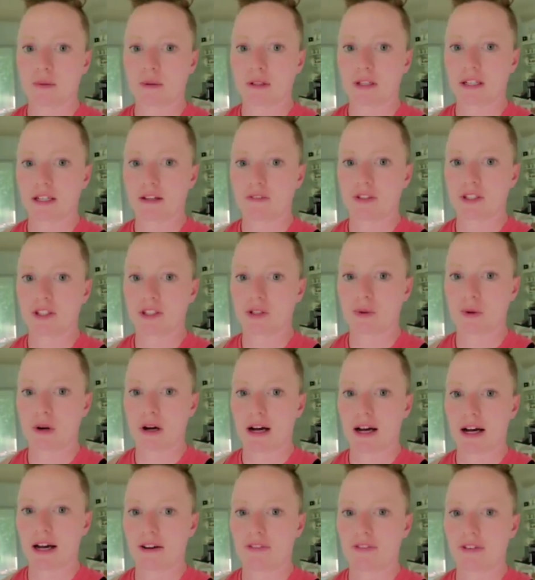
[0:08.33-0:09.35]
I'm going to give a
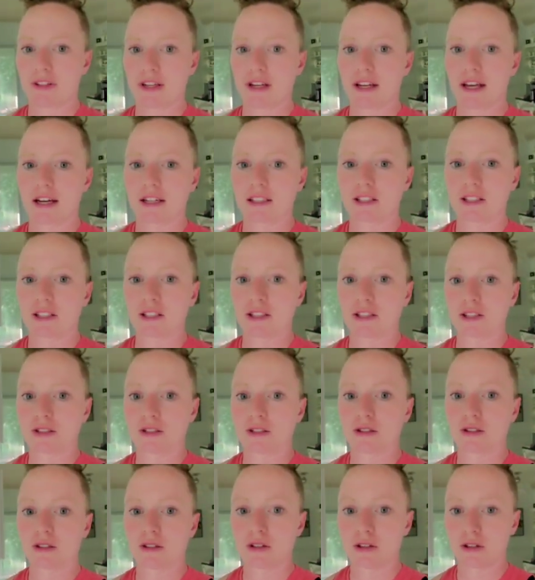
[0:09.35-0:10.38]
try for the next